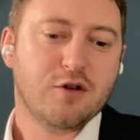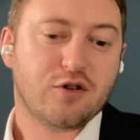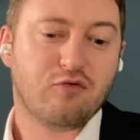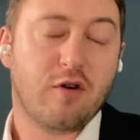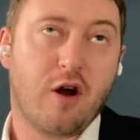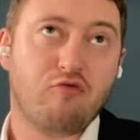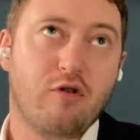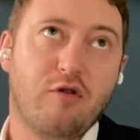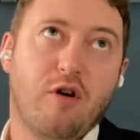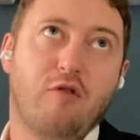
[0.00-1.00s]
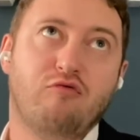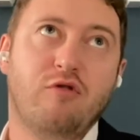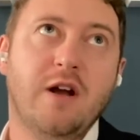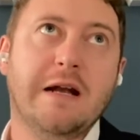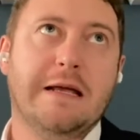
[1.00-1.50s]
So
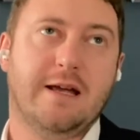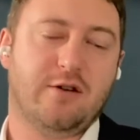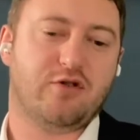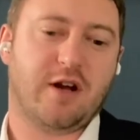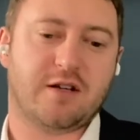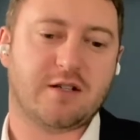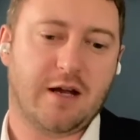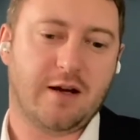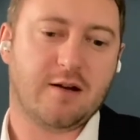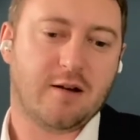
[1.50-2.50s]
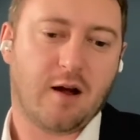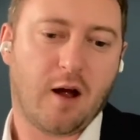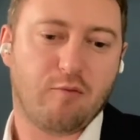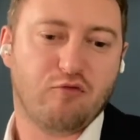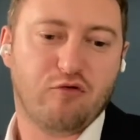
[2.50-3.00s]
really interesting,
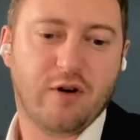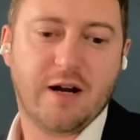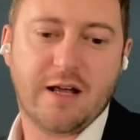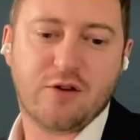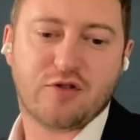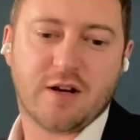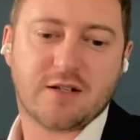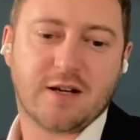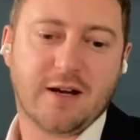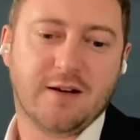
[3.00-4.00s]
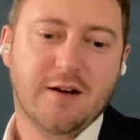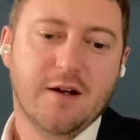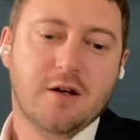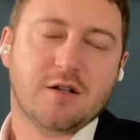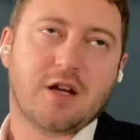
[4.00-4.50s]
really interesting.
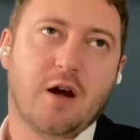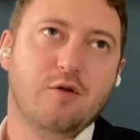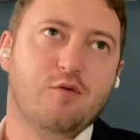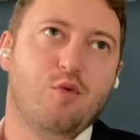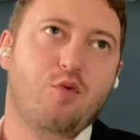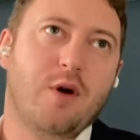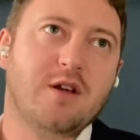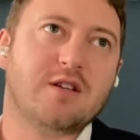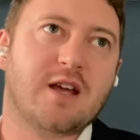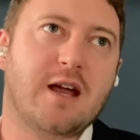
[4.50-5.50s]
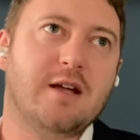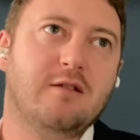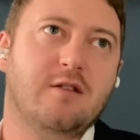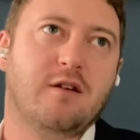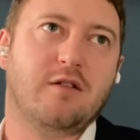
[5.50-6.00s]
So when you
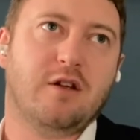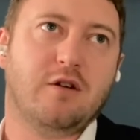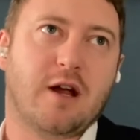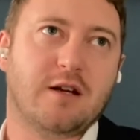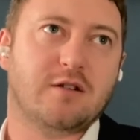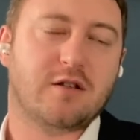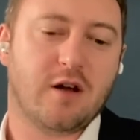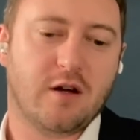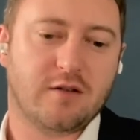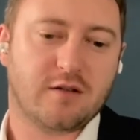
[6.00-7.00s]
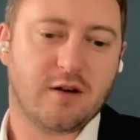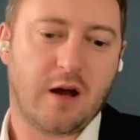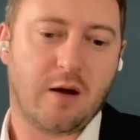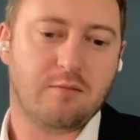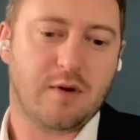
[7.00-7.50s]
say the UK's third
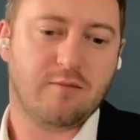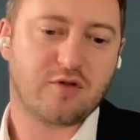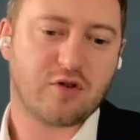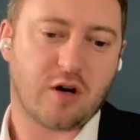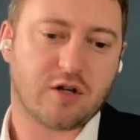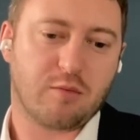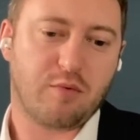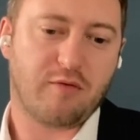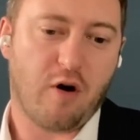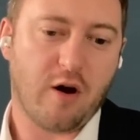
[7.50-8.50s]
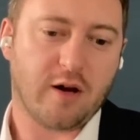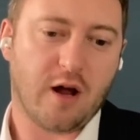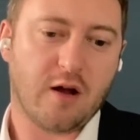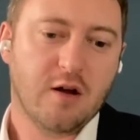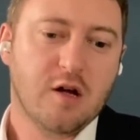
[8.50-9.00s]
infrastructure
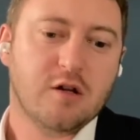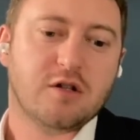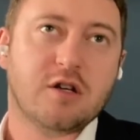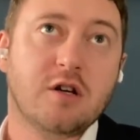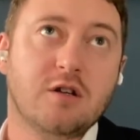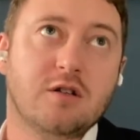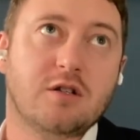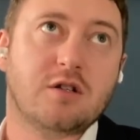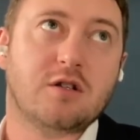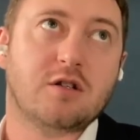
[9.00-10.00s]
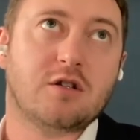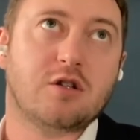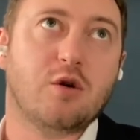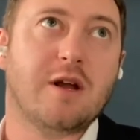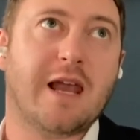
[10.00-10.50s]
provider, to
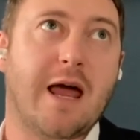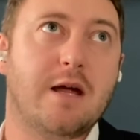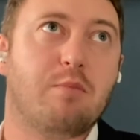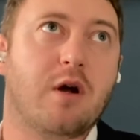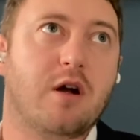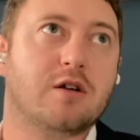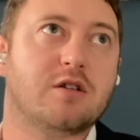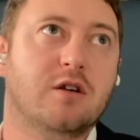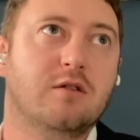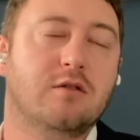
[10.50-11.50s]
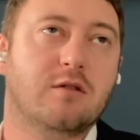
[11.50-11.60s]
a layperson,